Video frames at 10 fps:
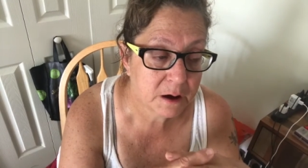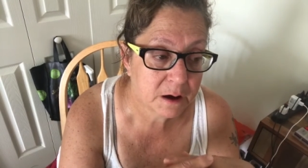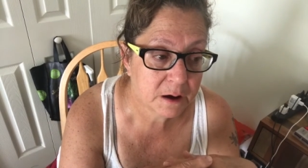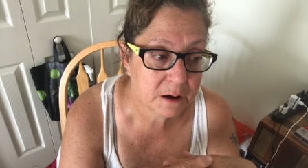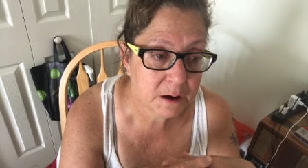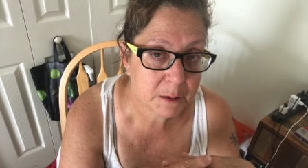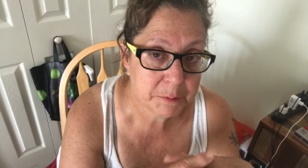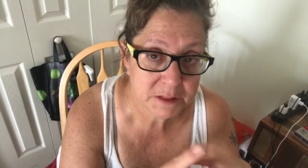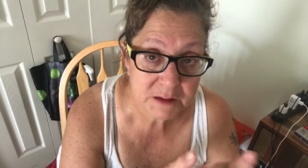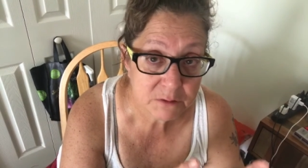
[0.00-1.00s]
uh, uh, I
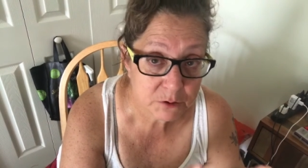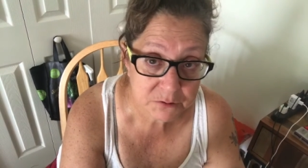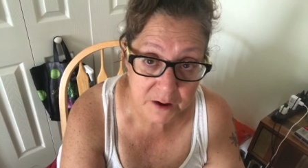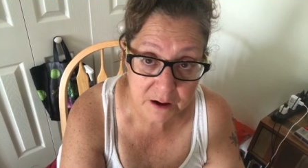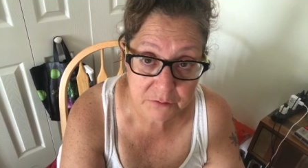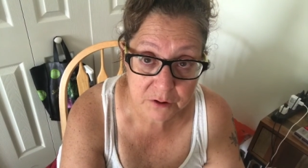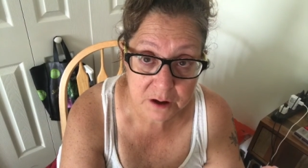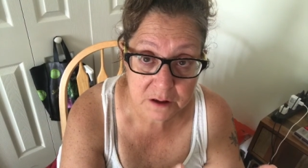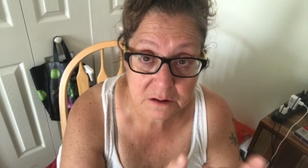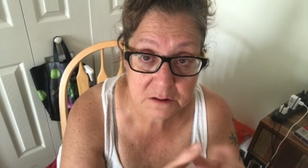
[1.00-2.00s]
believe it was
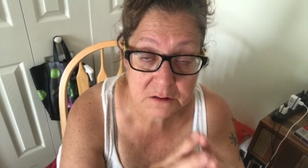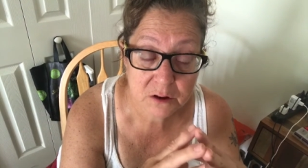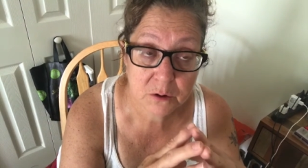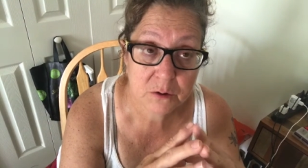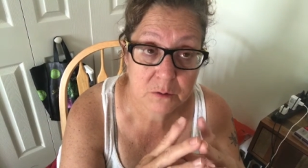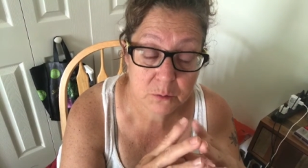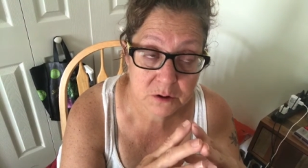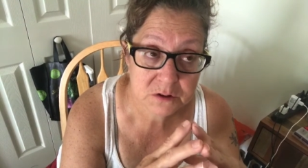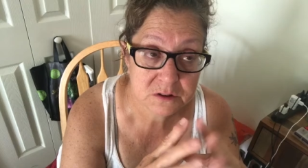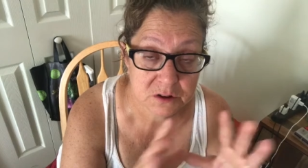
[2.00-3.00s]
fat-free, so
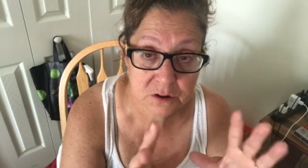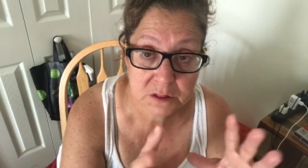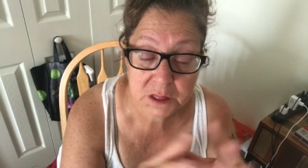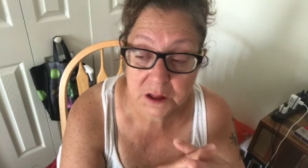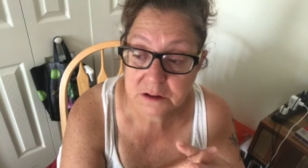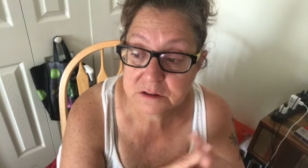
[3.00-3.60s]
which is a good thing.